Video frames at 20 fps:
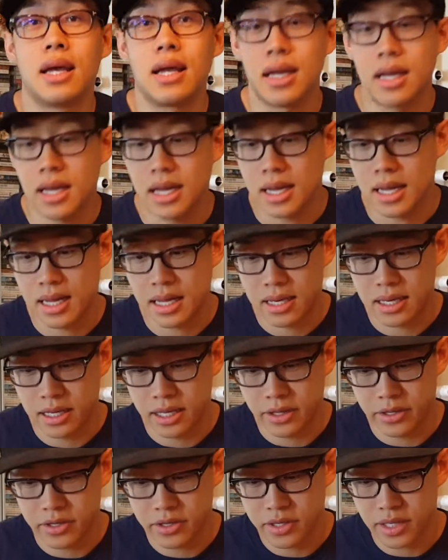and
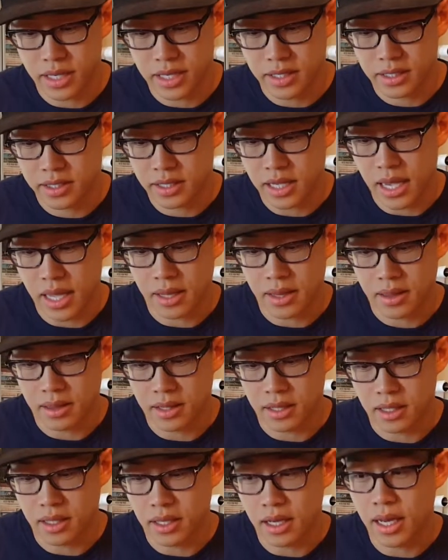it says that
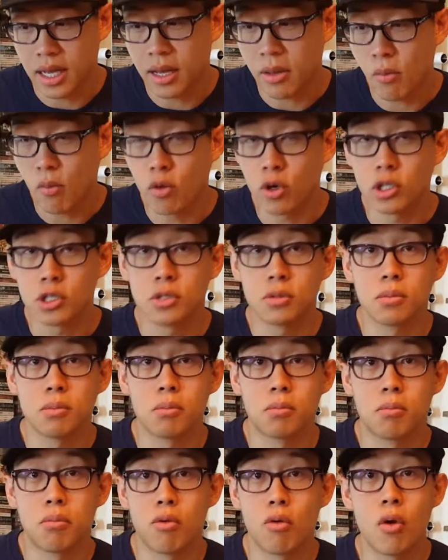the game was
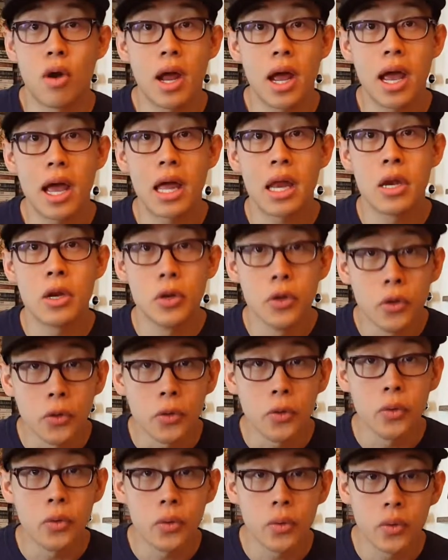brand new.
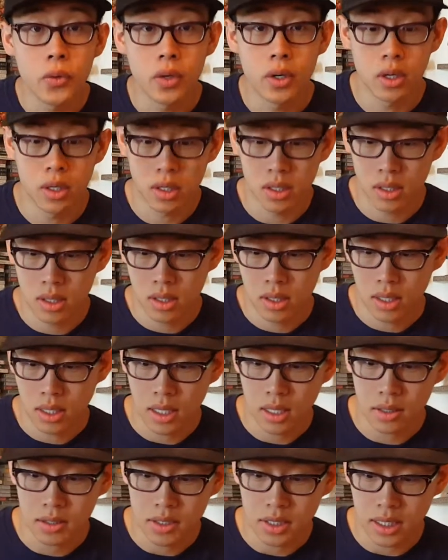
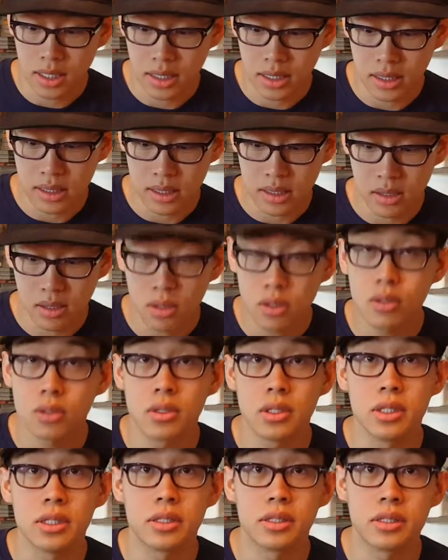I was like,
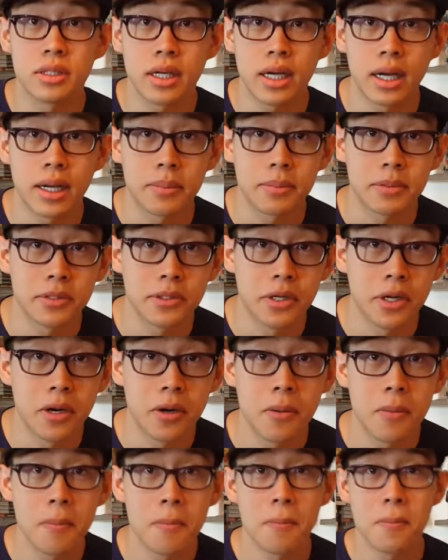holy snaps, you
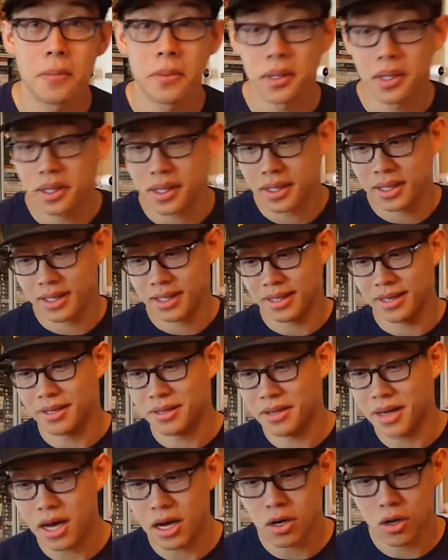know.
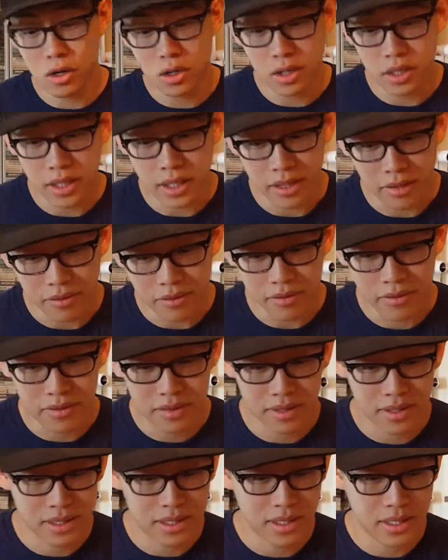Not only
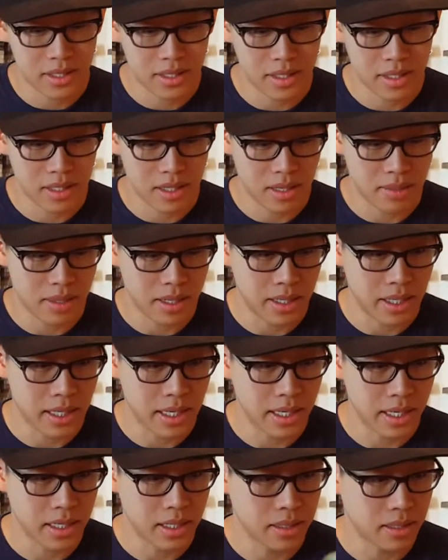am I
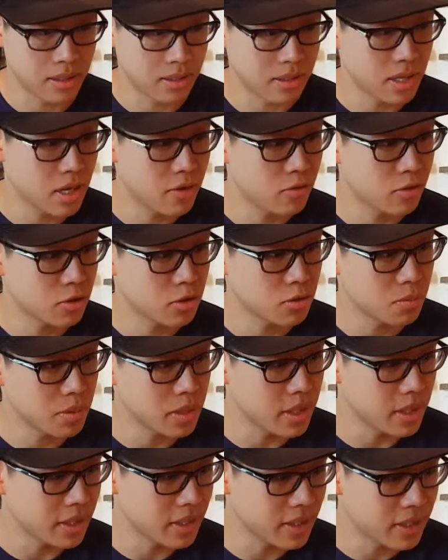getting Need for
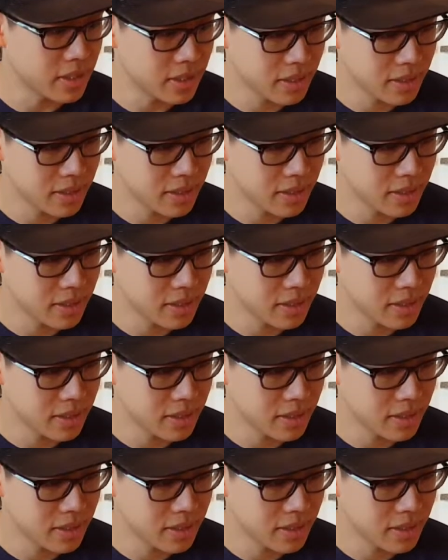Speed